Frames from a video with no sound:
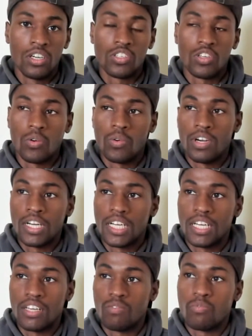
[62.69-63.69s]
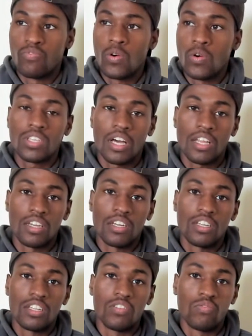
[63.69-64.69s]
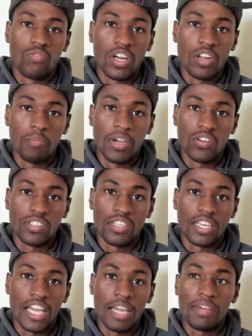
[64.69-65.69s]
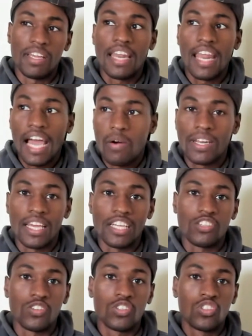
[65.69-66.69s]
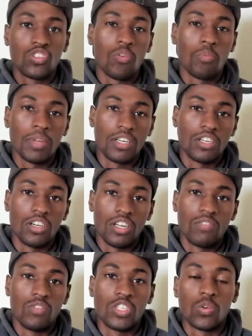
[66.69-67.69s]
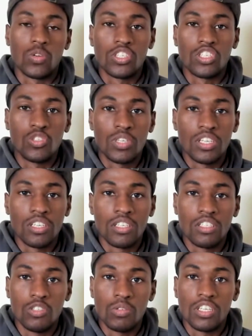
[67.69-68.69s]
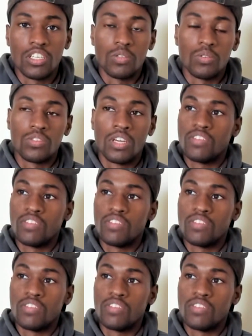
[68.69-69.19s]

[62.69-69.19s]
So again, focus on the fundamentals of the game. And nowadays, there's so many good resources you can use.